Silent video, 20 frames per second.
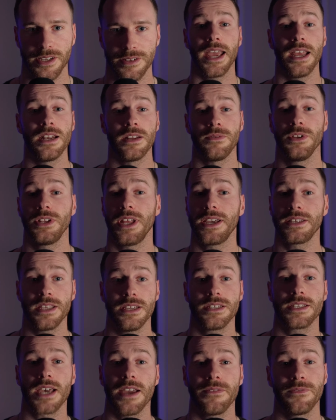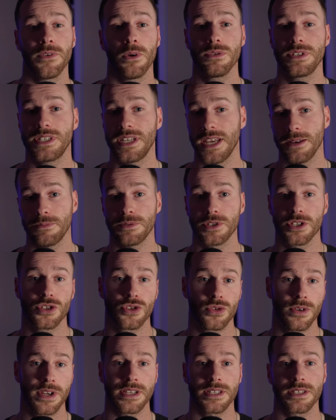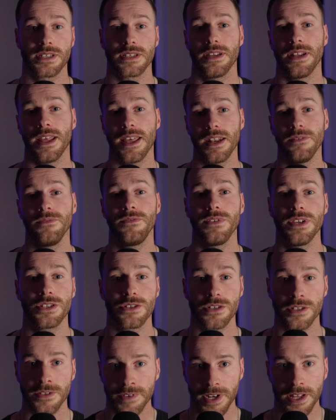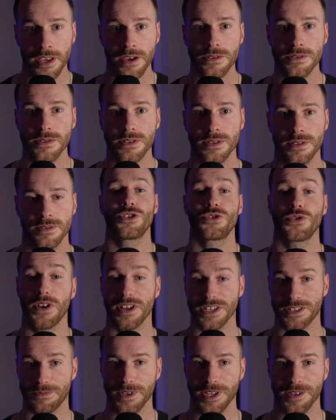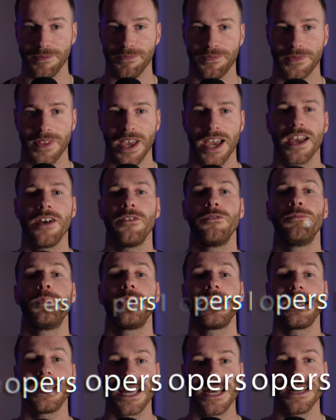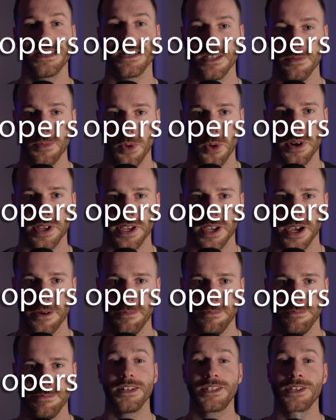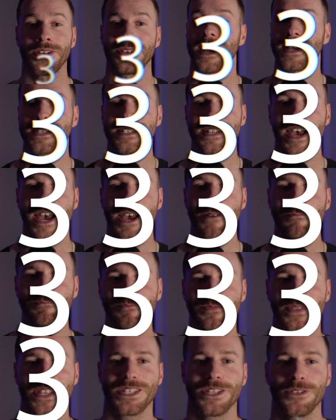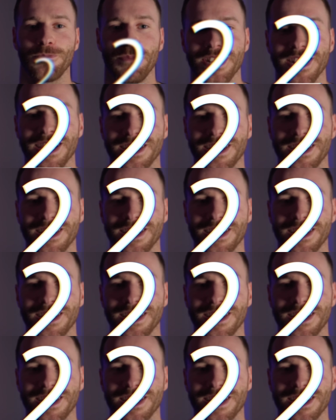And if you like these iPhone tips, tricks, and hidden features videos, trust me, I have plenty more to come. Until next time, this has been